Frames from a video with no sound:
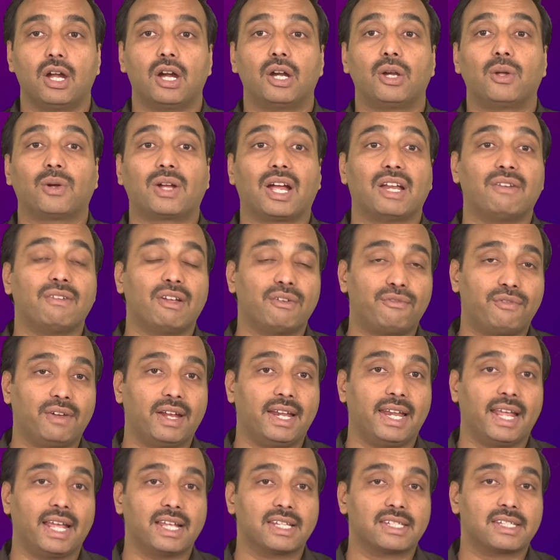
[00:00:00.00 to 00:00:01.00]
to convey
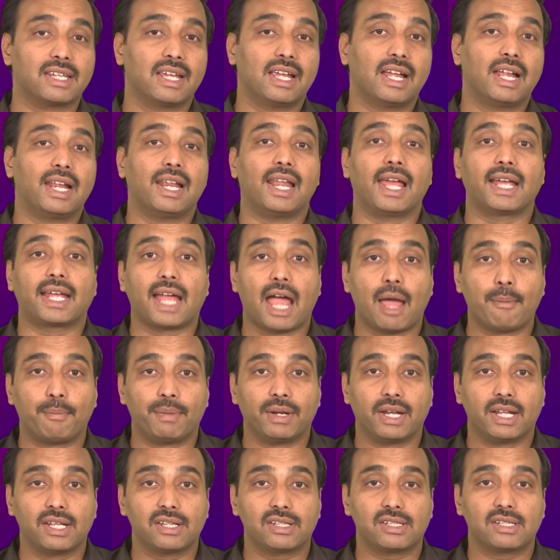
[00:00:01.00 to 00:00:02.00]
feelings like
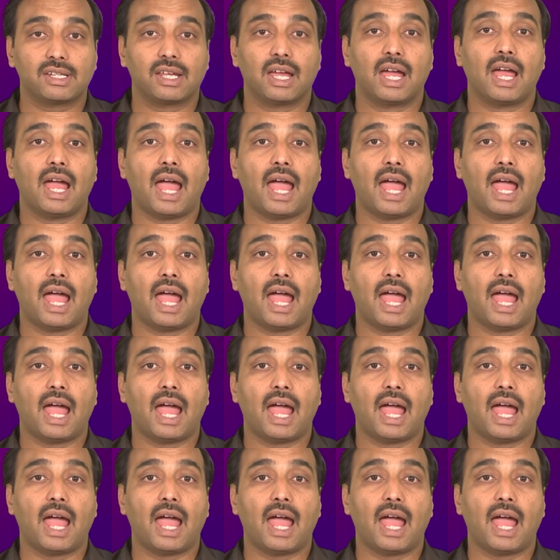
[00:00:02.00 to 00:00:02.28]
happiness,